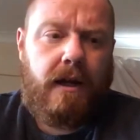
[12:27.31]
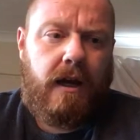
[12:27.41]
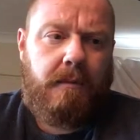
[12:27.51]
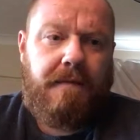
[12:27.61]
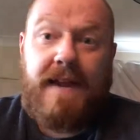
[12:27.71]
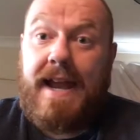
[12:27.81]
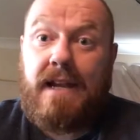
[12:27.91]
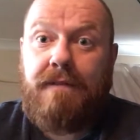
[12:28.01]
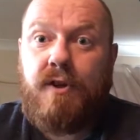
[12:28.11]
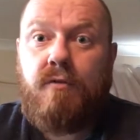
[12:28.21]
Um, if there
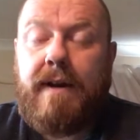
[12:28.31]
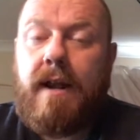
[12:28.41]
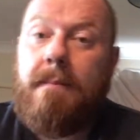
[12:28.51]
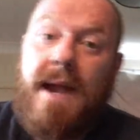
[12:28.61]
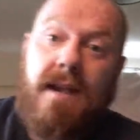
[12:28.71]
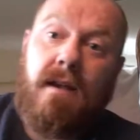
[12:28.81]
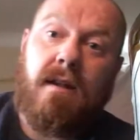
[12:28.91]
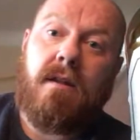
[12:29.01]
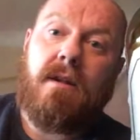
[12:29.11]
anything you recommend,